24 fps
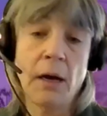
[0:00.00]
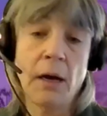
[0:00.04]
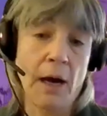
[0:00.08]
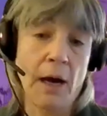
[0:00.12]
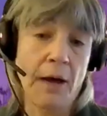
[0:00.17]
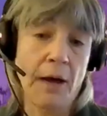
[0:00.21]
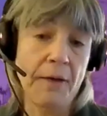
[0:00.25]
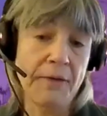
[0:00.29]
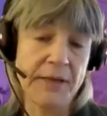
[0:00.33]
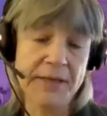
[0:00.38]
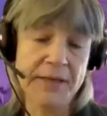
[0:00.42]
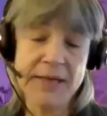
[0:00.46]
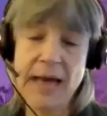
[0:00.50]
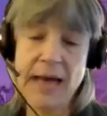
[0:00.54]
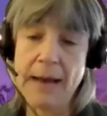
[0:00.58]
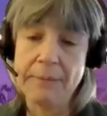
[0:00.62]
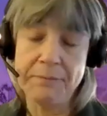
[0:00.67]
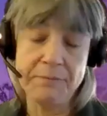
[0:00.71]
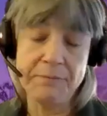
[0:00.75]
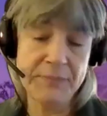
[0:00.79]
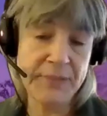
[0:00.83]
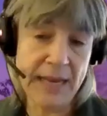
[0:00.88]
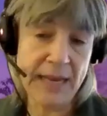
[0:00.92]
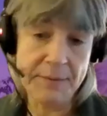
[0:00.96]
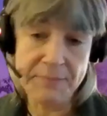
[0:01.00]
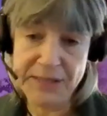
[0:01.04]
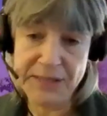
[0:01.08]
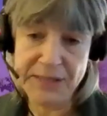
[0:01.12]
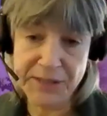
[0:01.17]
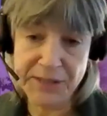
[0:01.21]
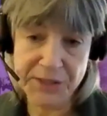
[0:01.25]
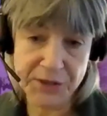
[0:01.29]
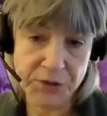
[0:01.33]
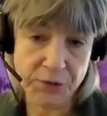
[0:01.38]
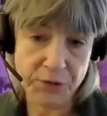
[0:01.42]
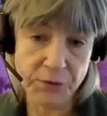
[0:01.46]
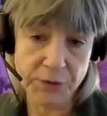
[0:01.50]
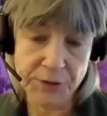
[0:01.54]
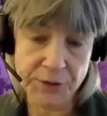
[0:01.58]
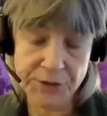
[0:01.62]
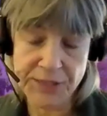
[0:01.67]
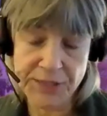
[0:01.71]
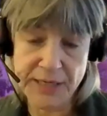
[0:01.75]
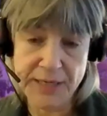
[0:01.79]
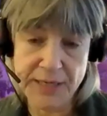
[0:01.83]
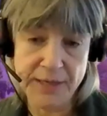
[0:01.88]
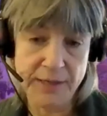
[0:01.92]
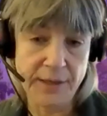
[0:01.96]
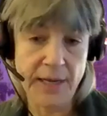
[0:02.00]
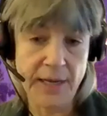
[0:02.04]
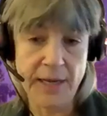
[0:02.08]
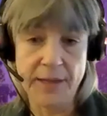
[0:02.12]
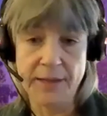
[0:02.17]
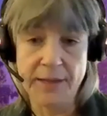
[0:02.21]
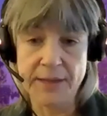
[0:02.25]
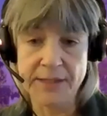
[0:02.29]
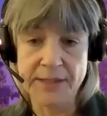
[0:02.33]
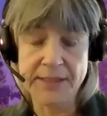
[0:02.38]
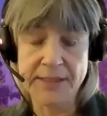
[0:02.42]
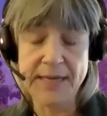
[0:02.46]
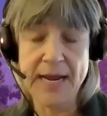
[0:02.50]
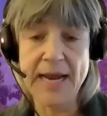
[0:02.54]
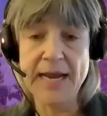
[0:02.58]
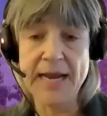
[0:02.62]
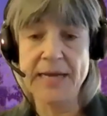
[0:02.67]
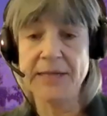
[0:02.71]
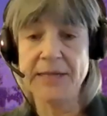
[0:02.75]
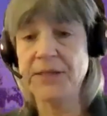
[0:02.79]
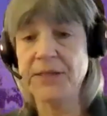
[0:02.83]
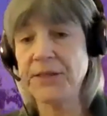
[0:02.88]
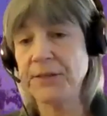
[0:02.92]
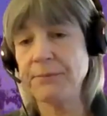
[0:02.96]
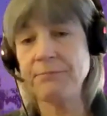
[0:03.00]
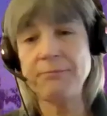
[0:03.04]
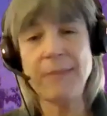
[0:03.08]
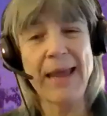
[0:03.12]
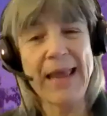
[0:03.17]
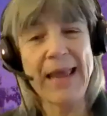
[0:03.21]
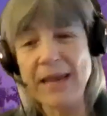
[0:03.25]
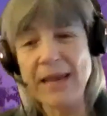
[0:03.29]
the top 10 business schools in the States,